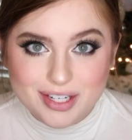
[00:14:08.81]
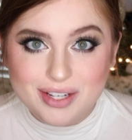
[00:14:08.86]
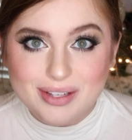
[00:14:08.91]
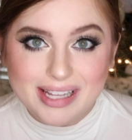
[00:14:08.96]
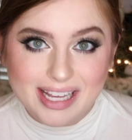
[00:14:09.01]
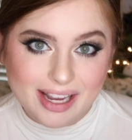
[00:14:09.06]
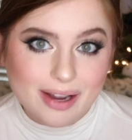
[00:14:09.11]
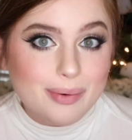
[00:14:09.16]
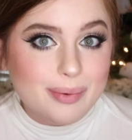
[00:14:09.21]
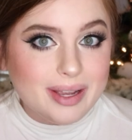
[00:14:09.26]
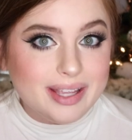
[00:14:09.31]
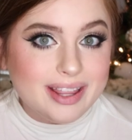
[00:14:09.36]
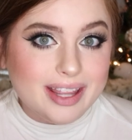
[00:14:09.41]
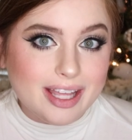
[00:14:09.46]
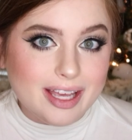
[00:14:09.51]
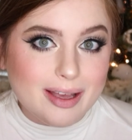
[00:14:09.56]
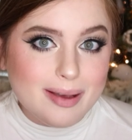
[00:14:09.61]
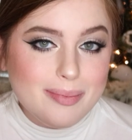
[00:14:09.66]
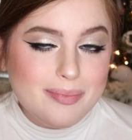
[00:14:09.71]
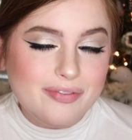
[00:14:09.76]
to do like a red
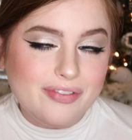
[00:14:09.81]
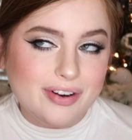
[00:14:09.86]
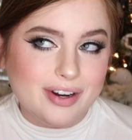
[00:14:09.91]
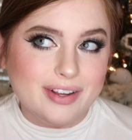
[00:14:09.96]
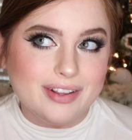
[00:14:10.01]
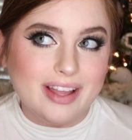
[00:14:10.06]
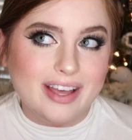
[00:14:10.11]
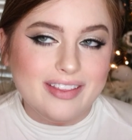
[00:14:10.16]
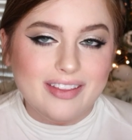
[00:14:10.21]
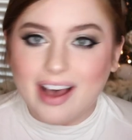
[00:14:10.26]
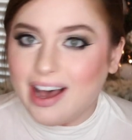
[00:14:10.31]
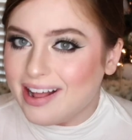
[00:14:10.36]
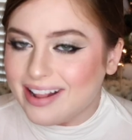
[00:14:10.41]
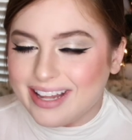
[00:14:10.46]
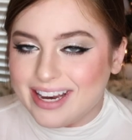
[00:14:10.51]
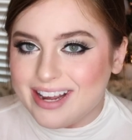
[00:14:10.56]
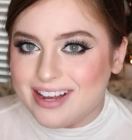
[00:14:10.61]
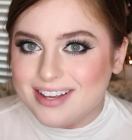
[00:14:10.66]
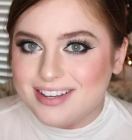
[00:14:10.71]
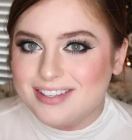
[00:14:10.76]
lip for like the
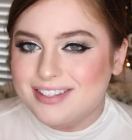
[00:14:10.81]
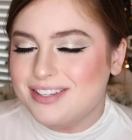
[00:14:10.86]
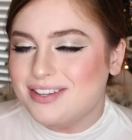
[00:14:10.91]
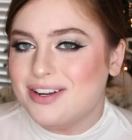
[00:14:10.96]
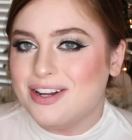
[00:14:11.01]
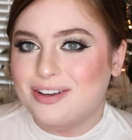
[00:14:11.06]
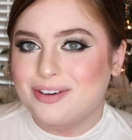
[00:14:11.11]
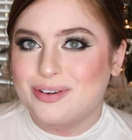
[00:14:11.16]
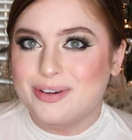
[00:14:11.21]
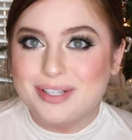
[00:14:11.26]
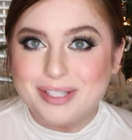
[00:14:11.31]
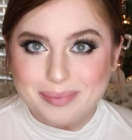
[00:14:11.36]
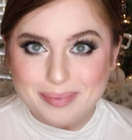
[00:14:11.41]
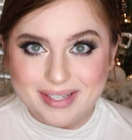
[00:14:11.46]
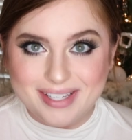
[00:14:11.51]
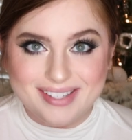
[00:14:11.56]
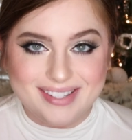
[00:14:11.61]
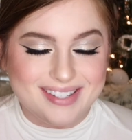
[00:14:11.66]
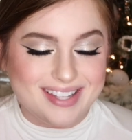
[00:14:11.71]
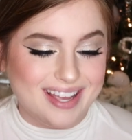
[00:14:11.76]
holidays, you know,
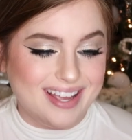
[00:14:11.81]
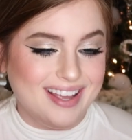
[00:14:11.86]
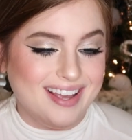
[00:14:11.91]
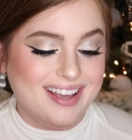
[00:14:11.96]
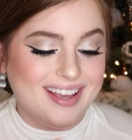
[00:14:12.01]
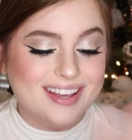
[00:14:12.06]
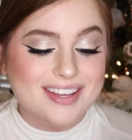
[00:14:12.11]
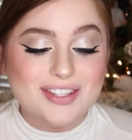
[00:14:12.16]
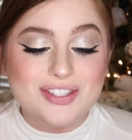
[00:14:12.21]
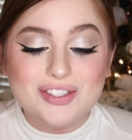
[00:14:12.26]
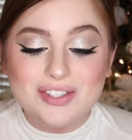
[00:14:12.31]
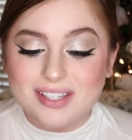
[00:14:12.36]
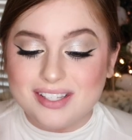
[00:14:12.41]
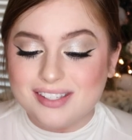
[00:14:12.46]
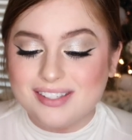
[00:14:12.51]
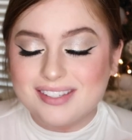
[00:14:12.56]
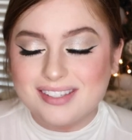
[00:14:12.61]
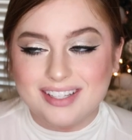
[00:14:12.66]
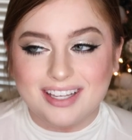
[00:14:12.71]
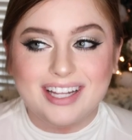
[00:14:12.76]
Christmas, like it's
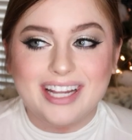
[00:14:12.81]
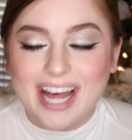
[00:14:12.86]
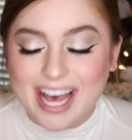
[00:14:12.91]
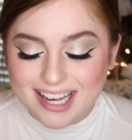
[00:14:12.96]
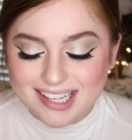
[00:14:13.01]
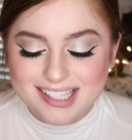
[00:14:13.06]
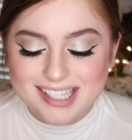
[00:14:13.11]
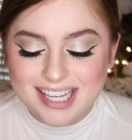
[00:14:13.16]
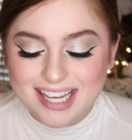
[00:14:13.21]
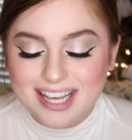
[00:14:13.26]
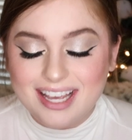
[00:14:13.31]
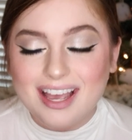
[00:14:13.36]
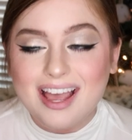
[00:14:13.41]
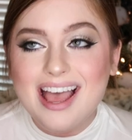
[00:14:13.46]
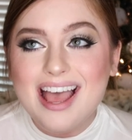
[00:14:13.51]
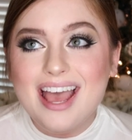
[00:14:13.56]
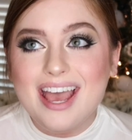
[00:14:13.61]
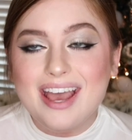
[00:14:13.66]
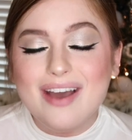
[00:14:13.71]
just classic.